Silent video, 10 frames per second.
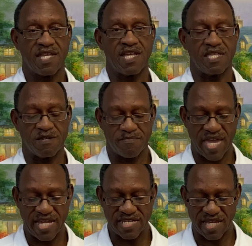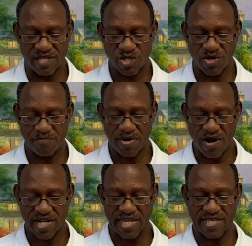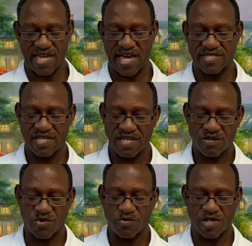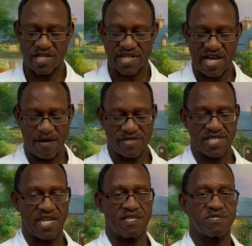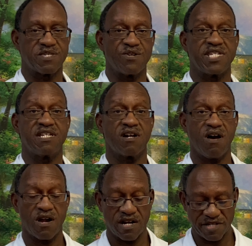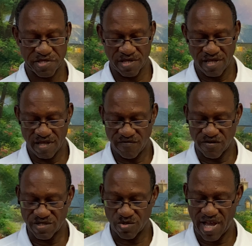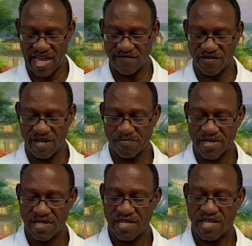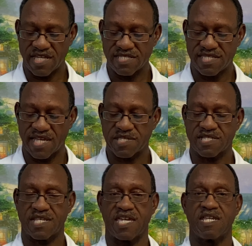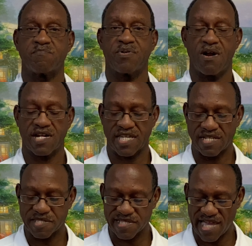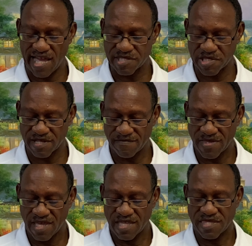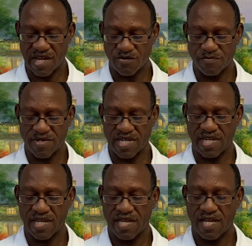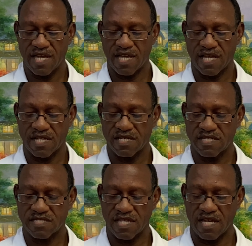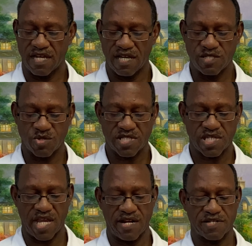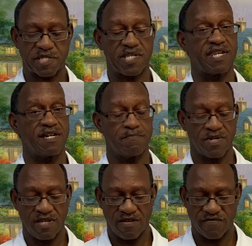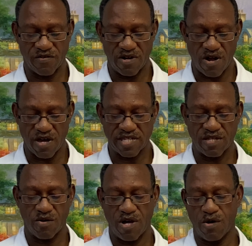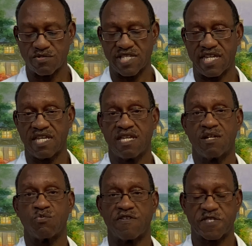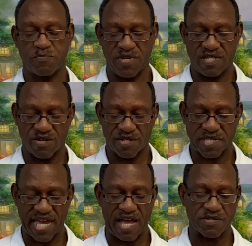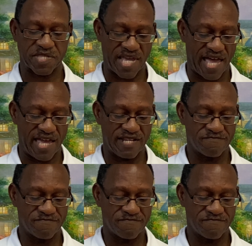In the main entry parking lot, we will accommodate 30 cars for drive up in designated parking slots. There will be uh, 100 chairs set up for audio only with speakers outside.